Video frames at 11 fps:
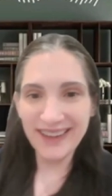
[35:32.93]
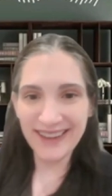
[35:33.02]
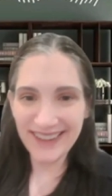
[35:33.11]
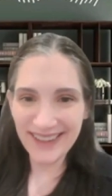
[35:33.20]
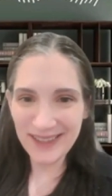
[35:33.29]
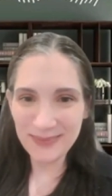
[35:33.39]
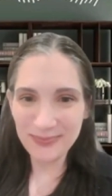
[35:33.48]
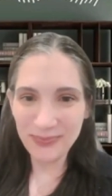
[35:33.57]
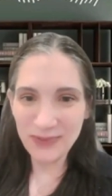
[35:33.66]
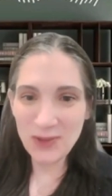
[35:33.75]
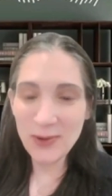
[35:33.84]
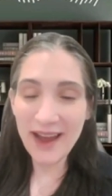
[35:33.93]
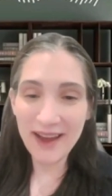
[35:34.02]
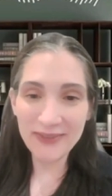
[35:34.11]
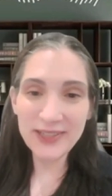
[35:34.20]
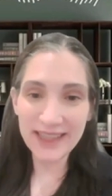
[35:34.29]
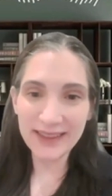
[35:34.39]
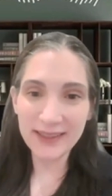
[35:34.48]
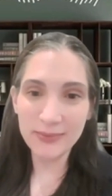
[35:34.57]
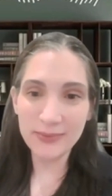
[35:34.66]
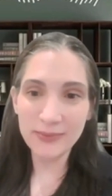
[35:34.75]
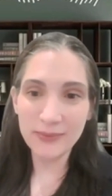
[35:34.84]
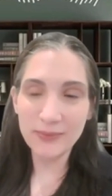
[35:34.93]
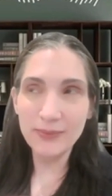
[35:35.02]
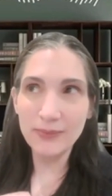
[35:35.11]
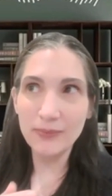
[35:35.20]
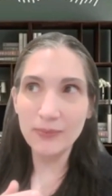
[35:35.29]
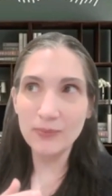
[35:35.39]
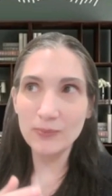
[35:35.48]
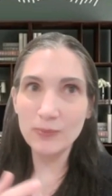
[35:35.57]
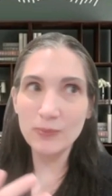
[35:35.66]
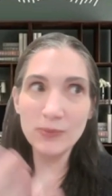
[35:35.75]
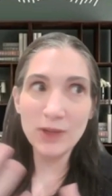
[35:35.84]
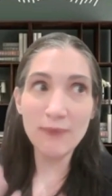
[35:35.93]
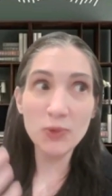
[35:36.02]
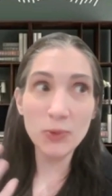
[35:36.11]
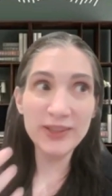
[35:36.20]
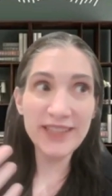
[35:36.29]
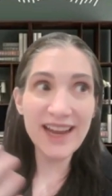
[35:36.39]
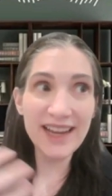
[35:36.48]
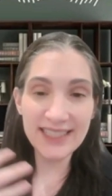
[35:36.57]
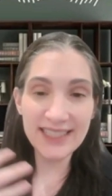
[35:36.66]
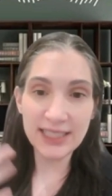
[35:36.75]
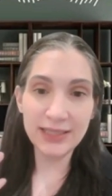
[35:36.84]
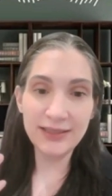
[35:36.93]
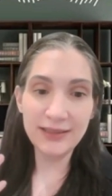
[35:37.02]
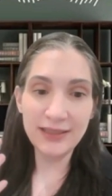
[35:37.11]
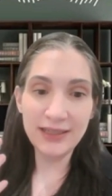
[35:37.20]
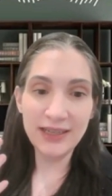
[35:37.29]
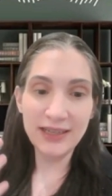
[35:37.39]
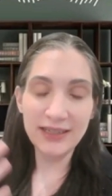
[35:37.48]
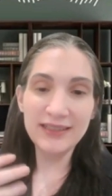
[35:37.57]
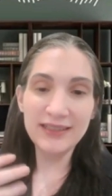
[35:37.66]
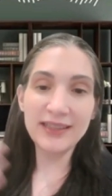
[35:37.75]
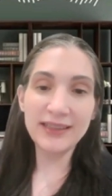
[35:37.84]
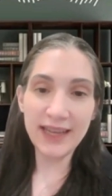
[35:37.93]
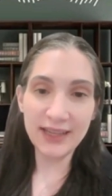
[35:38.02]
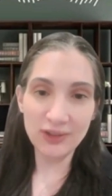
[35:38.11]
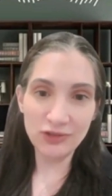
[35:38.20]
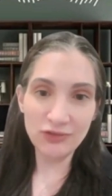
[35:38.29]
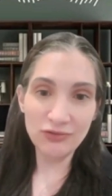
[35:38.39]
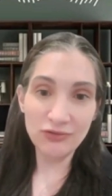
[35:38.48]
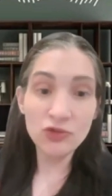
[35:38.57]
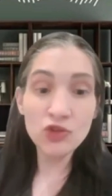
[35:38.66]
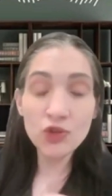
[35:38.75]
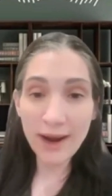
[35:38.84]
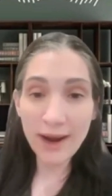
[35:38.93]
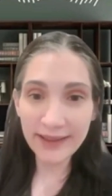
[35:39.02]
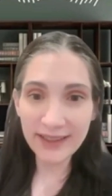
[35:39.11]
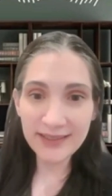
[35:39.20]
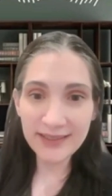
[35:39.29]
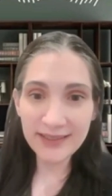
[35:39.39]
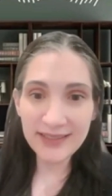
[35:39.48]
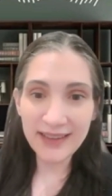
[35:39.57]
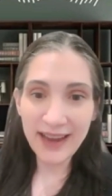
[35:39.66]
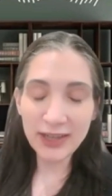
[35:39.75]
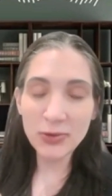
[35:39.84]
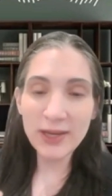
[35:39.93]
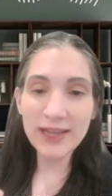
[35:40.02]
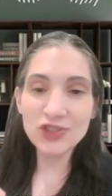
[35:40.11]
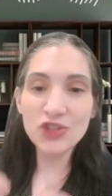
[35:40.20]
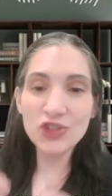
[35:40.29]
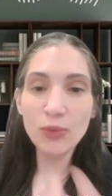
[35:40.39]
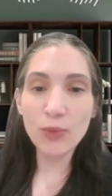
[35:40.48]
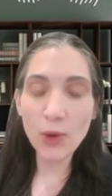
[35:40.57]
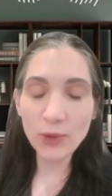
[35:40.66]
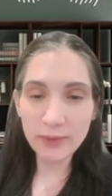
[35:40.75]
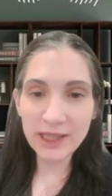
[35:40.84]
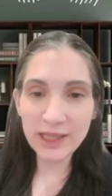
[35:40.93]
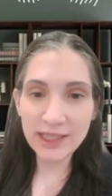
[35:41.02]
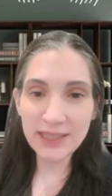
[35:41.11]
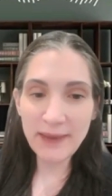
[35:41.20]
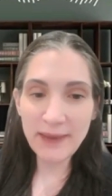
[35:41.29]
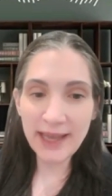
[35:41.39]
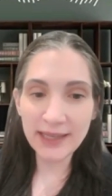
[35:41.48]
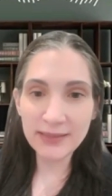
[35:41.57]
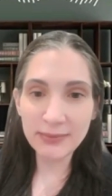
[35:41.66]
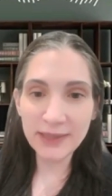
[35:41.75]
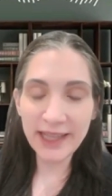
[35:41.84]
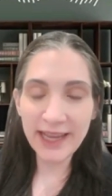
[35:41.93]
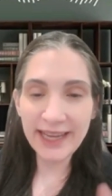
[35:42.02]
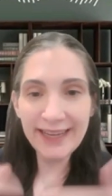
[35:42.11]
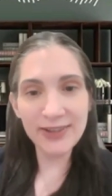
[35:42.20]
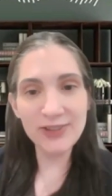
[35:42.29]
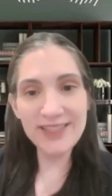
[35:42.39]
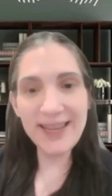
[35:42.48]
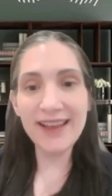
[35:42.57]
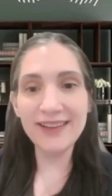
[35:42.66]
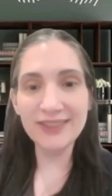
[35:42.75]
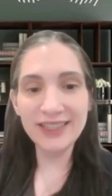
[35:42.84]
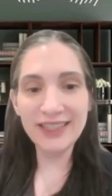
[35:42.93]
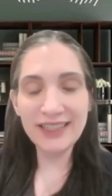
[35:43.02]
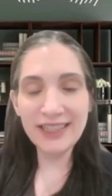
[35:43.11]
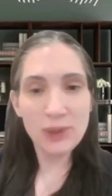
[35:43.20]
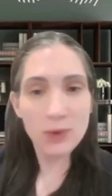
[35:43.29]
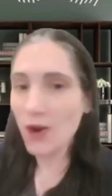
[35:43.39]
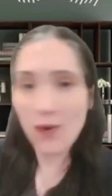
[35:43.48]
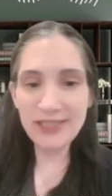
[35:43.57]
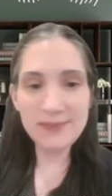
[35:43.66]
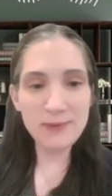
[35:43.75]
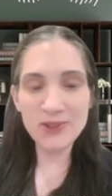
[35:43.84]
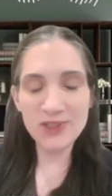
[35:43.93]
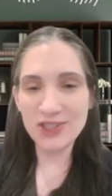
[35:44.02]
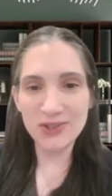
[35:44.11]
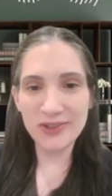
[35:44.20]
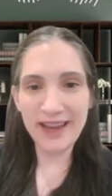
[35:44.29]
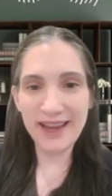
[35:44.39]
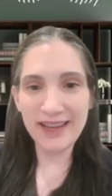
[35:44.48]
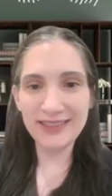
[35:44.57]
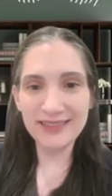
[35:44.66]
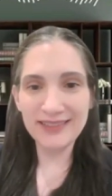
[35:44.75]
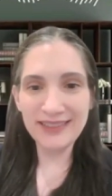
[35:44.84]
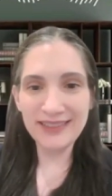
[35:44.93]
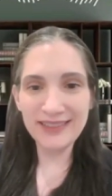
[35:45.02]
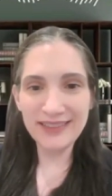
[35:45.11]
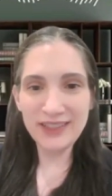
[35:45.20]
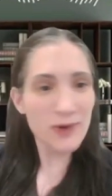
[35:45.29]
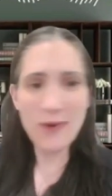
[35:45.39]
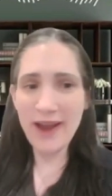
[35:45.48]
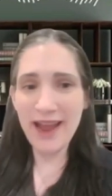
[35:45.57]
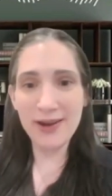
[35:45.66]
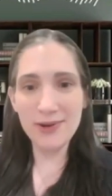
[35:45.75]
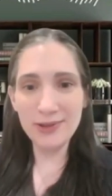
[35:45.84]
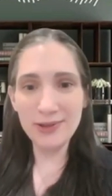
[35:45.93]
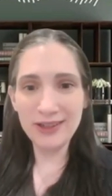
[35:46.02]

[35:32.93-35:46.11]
You have to get them comfortable with the idea that they can try this. And you can't just throw them in the deep end and be like, here, sell. You're always supposed to do that. You know how.